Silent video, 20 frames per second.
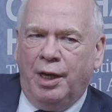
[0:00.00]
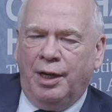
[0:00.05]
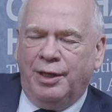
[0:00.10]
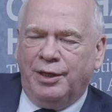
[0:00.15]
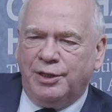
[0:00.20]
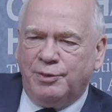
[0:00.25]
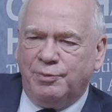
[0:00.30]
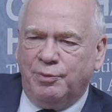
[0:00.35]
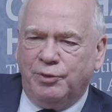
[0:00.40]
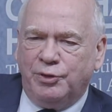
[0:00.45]

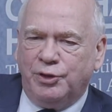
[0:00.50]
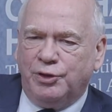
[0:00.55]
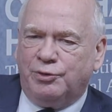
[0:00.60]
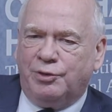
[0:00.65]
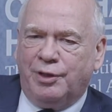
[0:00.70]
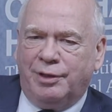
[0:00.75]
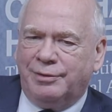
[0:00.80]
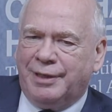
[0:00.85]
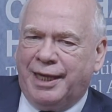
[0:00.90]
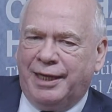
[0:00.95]
Just, just
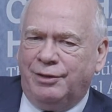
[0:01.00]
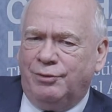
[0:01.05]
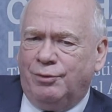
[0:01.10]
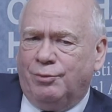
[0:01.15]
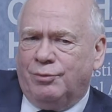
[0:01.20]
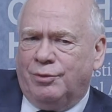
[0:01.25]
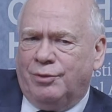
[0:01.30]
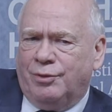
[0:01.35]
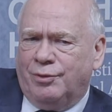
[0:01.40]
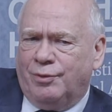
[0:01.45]
end
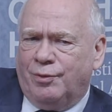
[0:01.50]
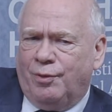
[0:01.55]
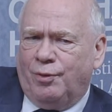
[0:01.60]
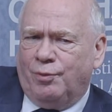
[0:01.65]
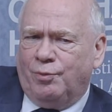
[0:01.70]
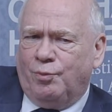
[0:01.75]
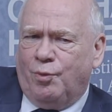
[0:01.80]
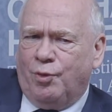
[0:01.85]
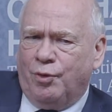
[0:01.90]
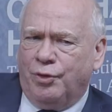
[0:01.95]
on,
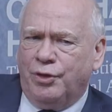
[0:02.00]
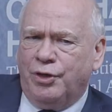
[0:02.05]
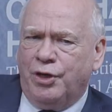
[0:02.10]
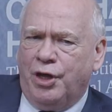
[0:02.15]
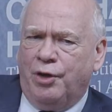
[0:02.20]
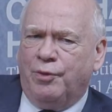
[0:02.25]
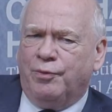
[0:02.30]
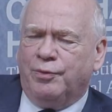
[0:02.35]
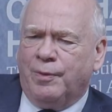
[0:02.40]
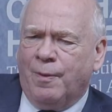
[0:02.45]
on one
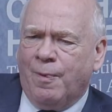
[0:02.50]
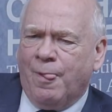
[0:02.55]
note.